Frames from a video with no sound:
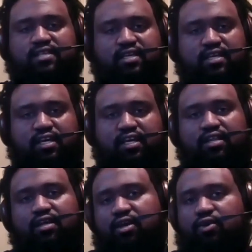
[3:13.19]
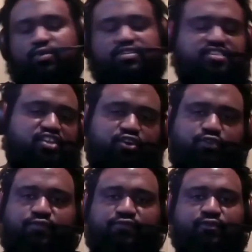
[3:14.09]
kid? Which city are
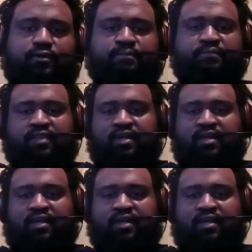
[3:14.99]
you from?